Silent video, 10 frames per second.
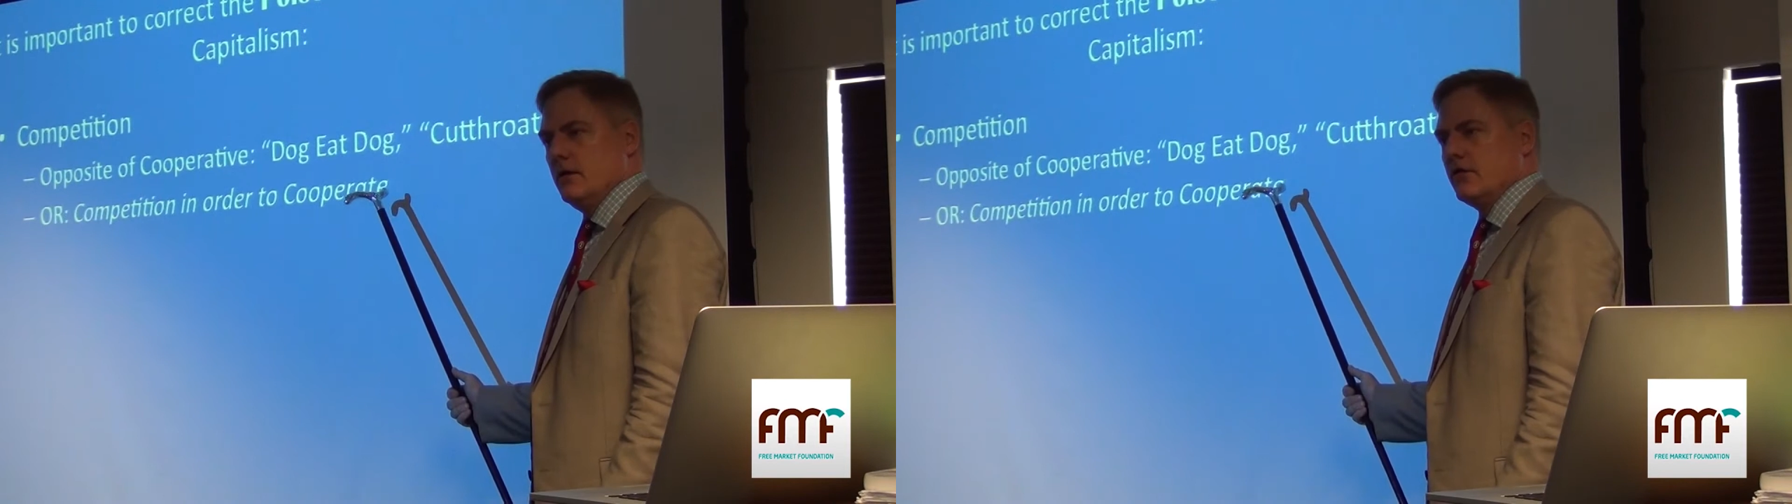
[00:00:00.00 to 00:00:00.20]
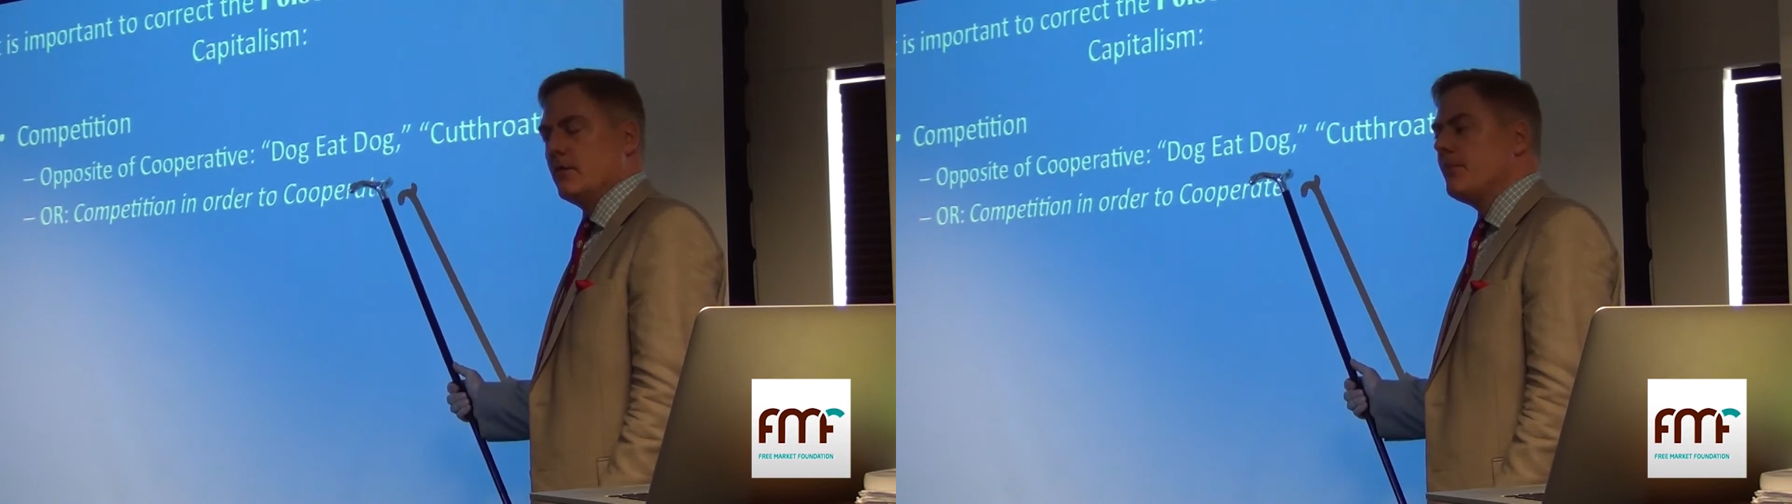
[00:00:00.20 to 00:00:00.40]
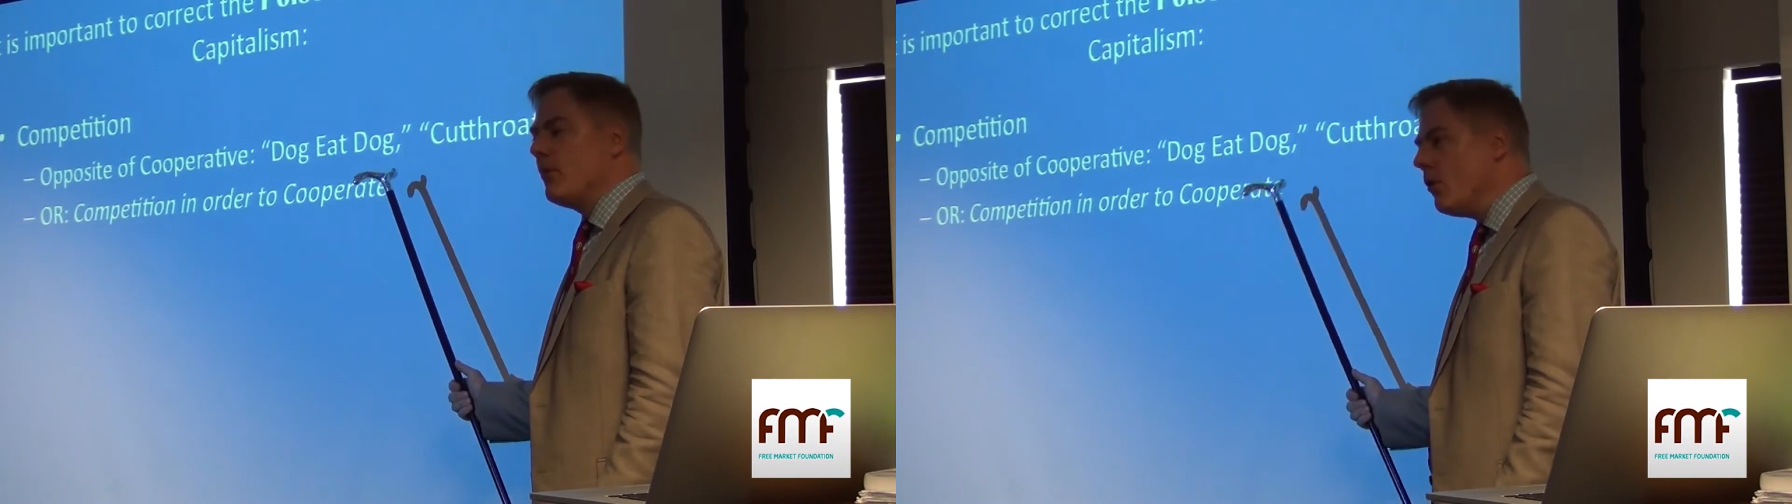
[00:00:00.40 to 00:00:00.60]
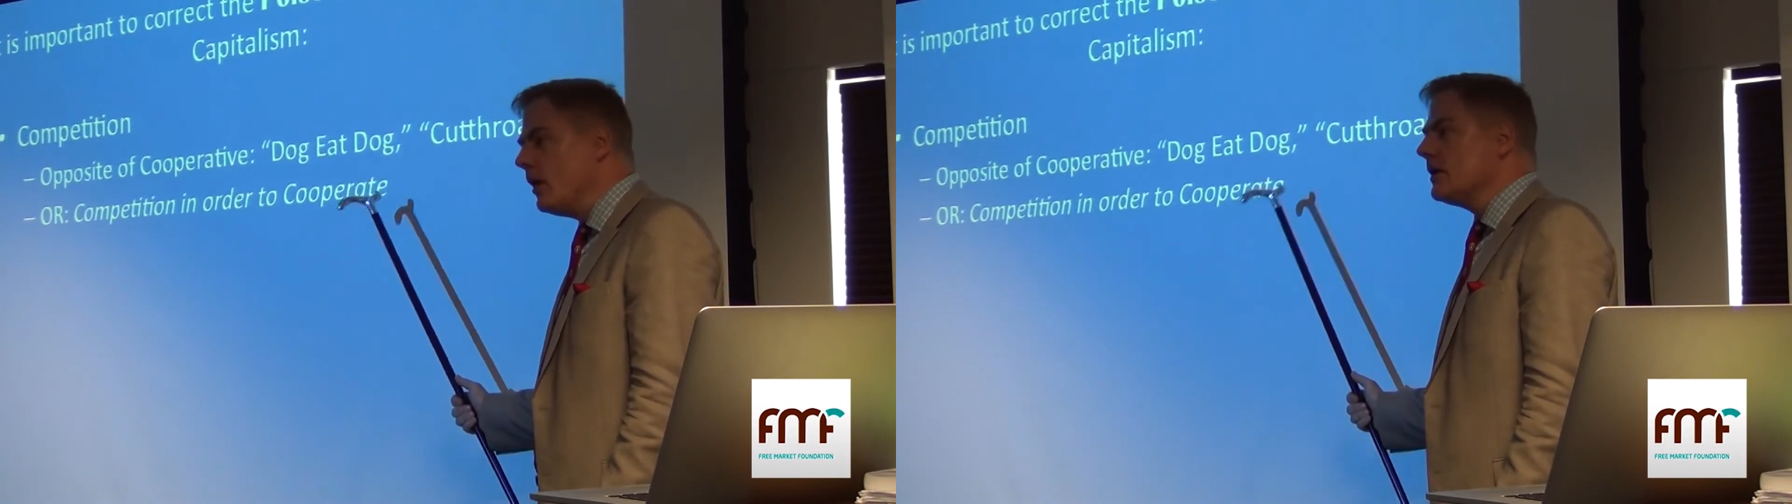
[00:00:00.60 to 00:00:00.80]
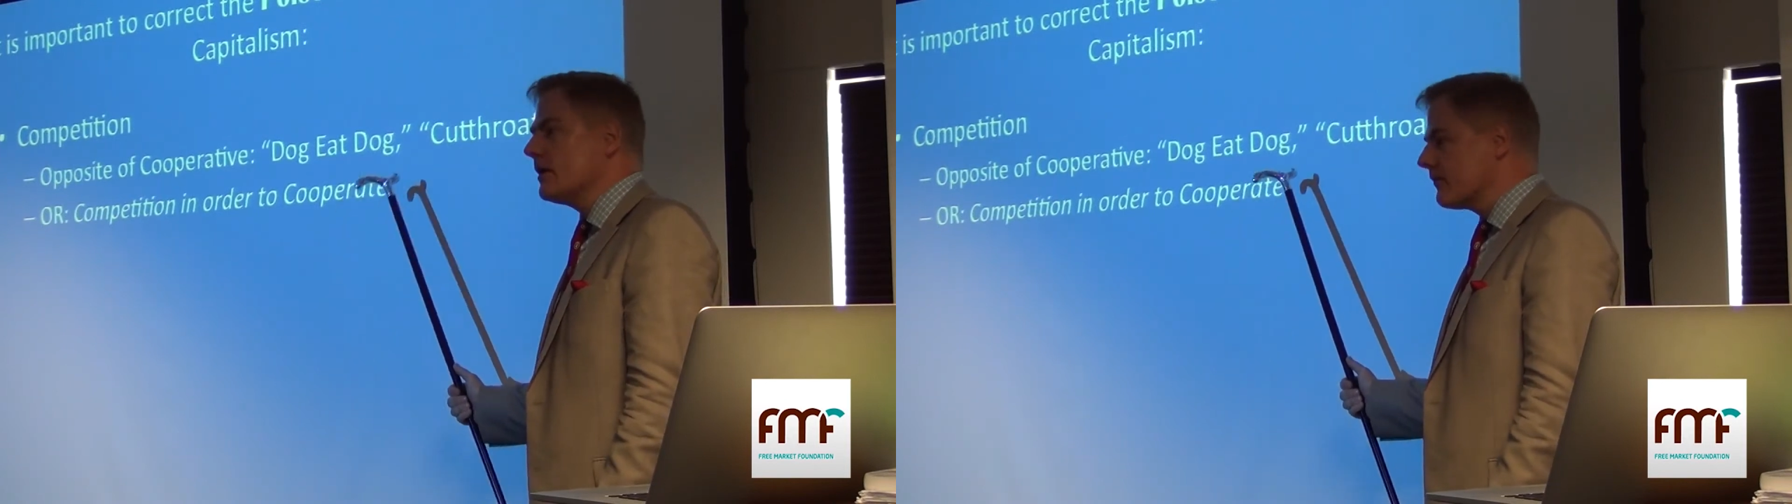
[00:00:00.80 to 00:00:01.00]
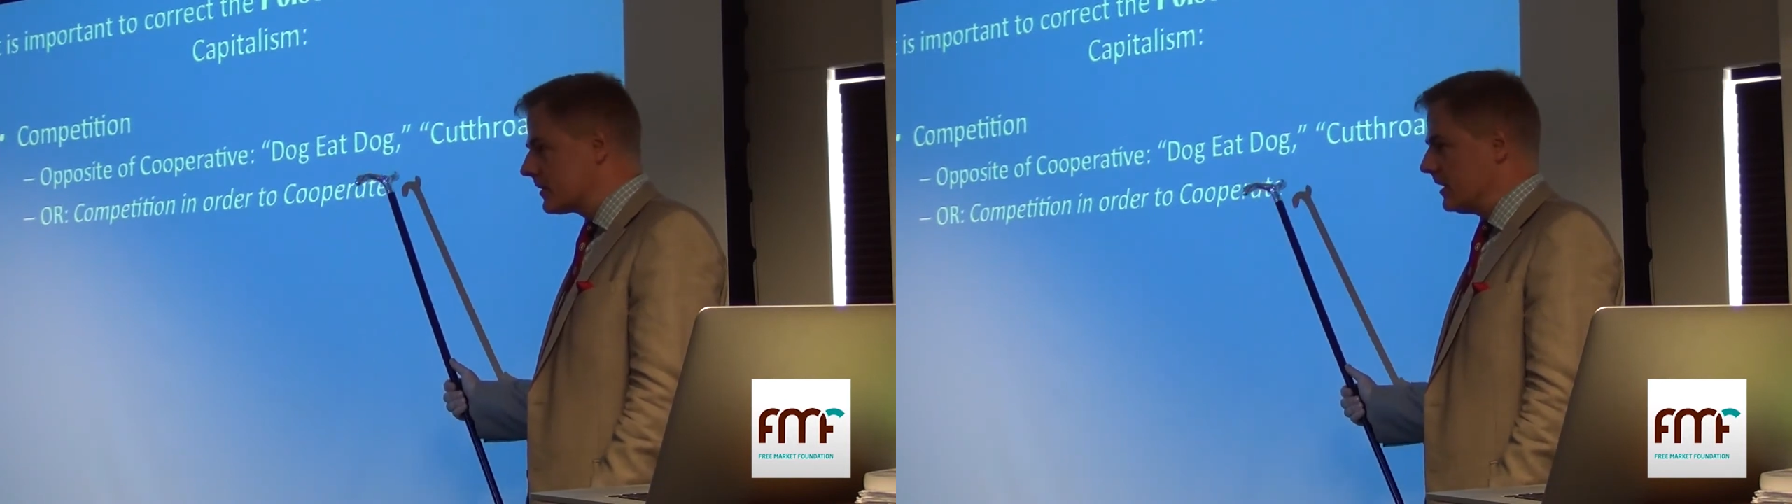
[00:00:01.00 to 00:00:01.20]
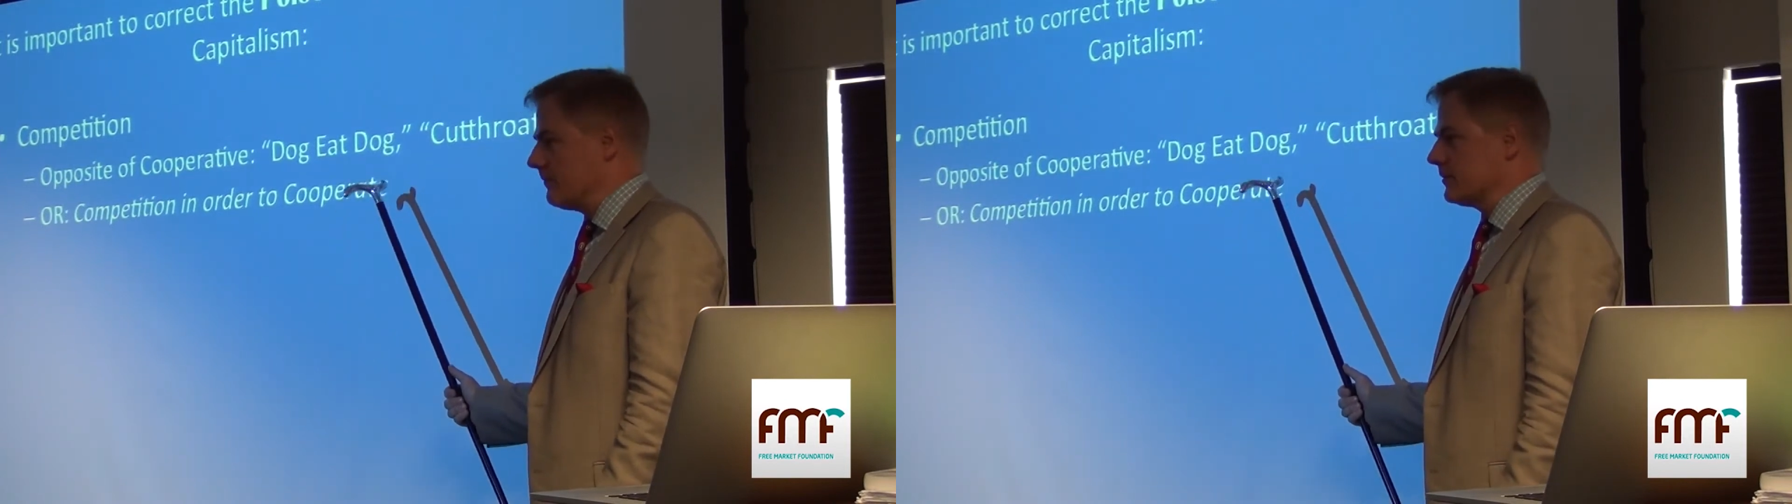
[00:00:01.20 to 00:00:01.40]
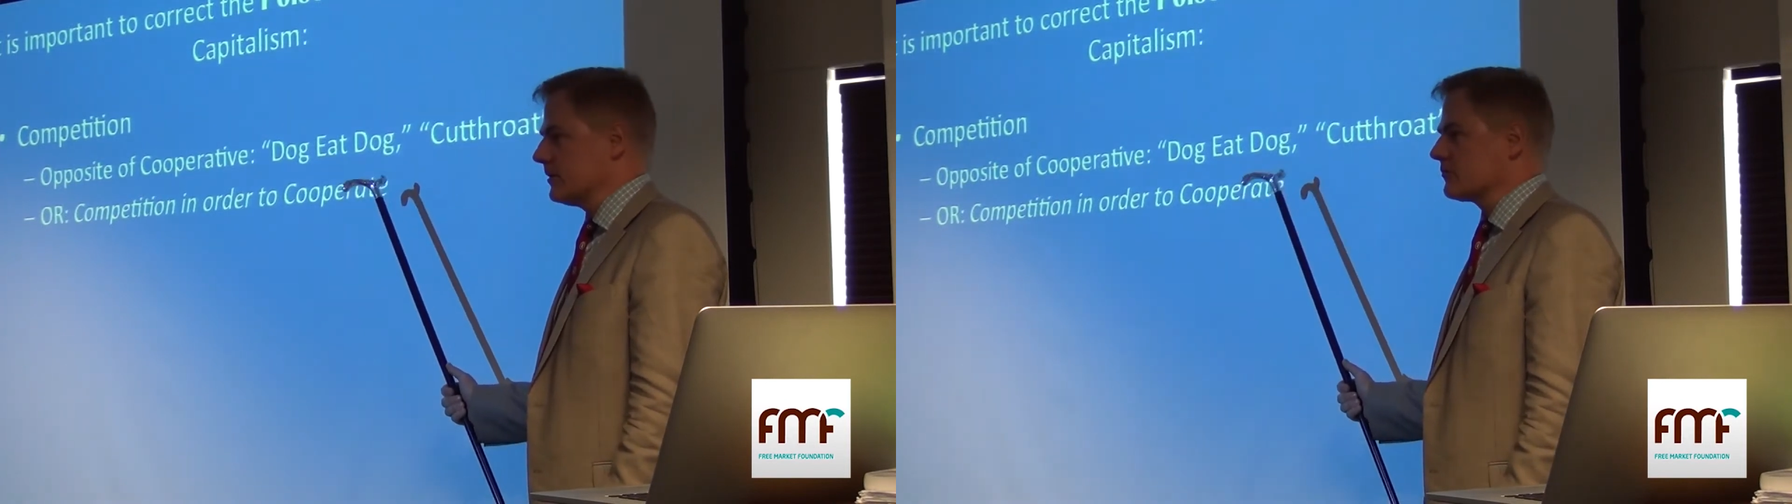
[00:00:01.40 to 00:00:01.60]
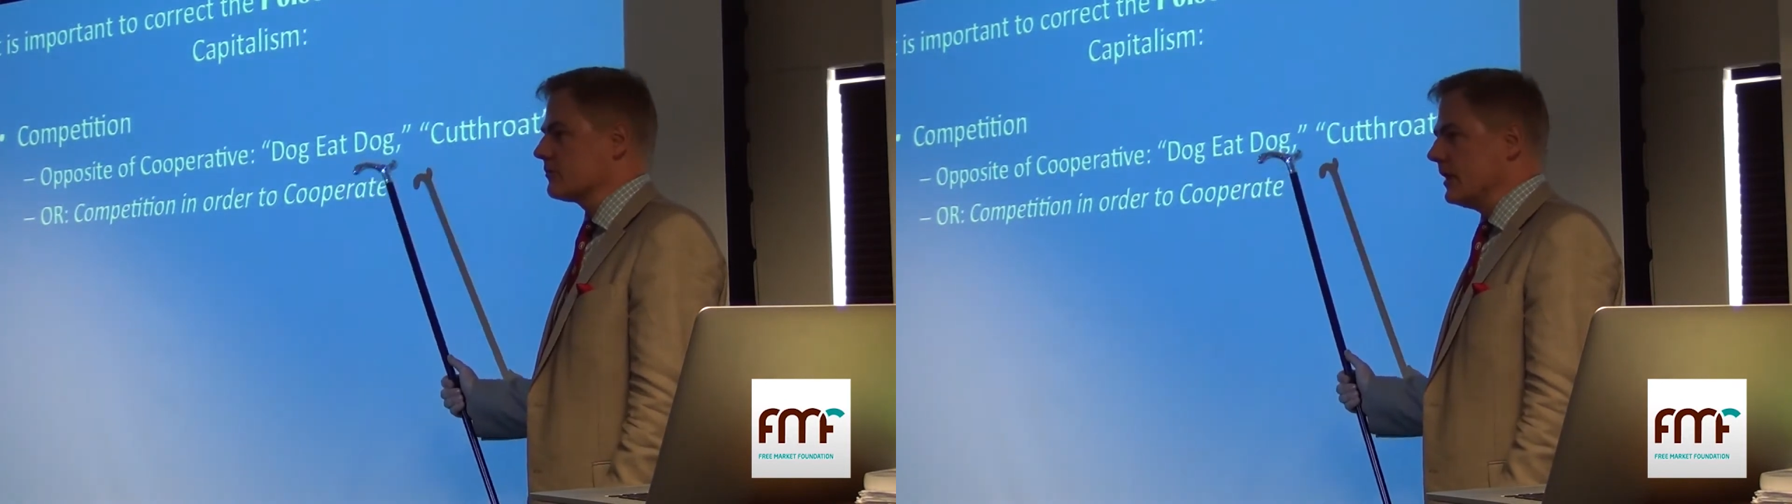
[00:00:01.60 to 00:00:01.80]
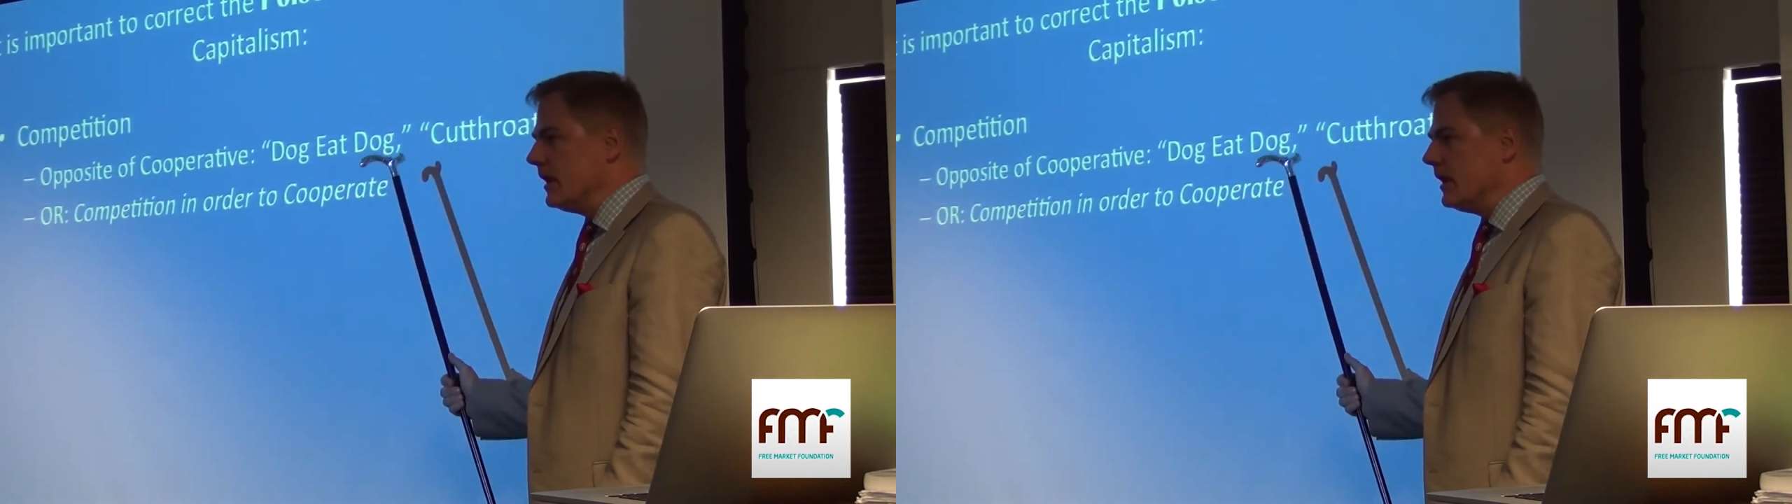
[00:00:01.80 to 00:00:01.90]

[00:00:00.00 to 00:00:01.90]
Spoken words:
The point of the competition